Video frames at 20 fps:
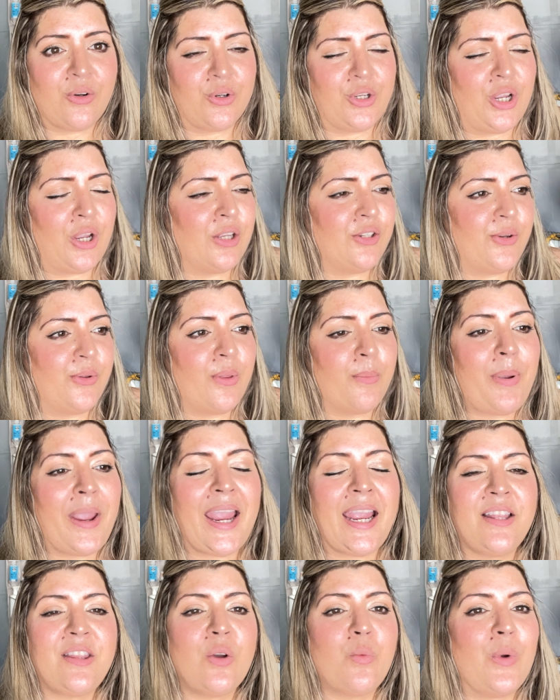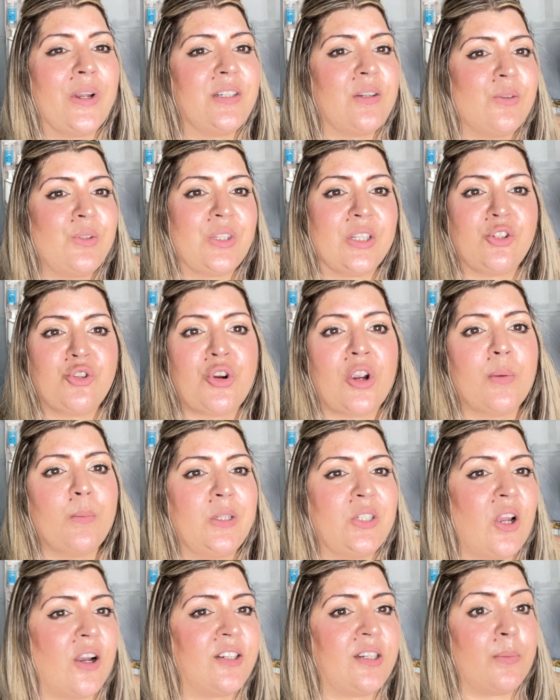You could do the paint, the windows, the trim. We
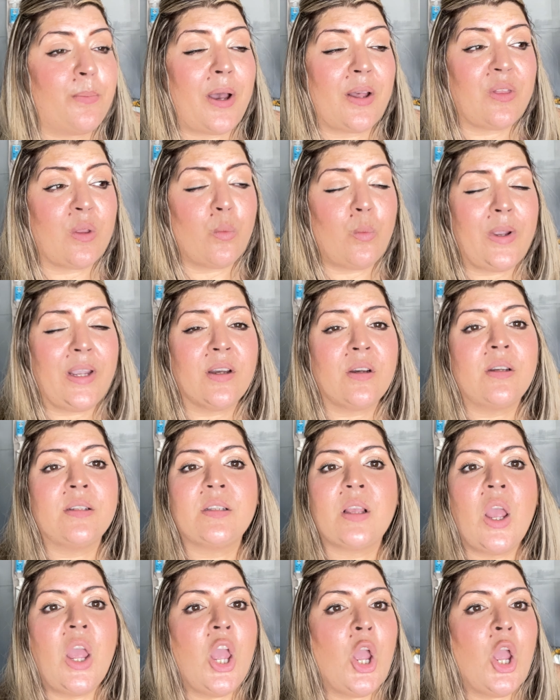talked about the wheels.